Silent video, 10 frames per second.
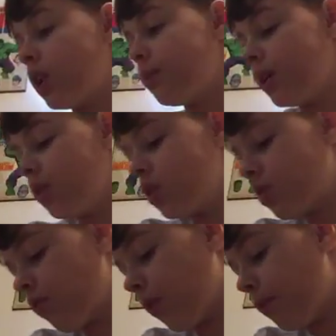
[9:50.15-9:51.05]
gonna be used
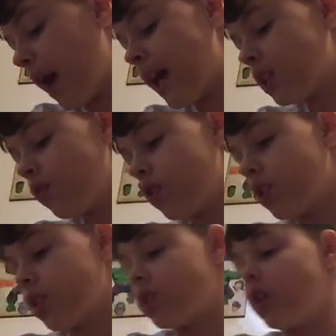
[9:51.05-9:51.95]
for bass
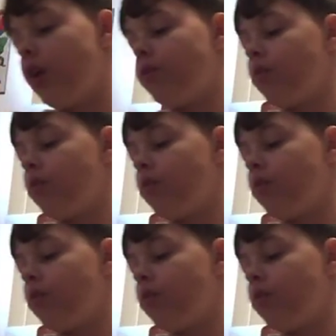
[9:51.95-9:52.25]
fishing stuff.